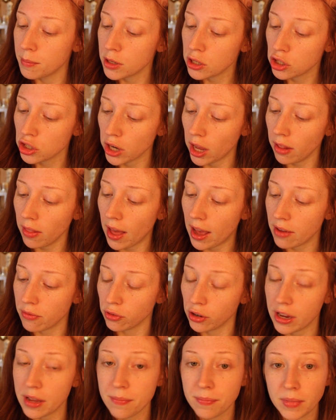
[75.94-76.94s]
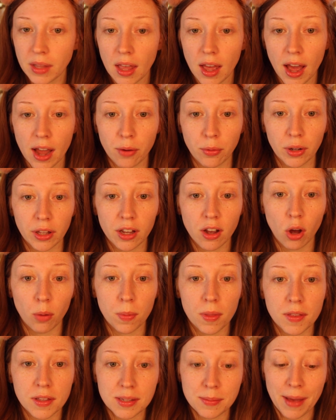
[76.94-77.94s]
Shell Ivory. I really
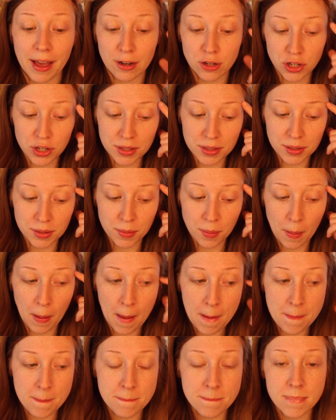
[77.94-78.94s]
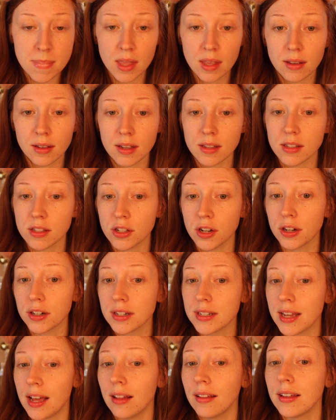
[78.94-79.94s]
hope that this matches, because it's
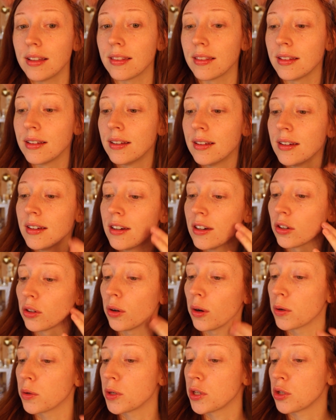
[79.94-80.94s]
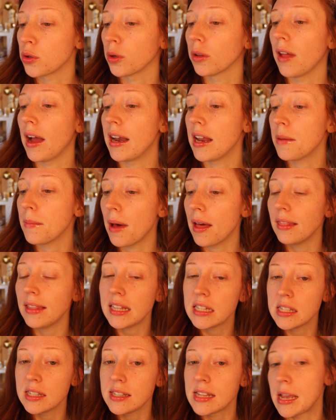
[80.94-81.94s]
hard to tell in grocery store lighting, but
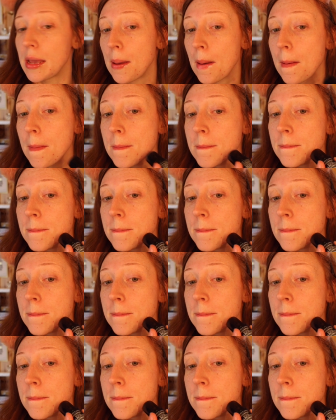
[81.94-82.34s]
let's see.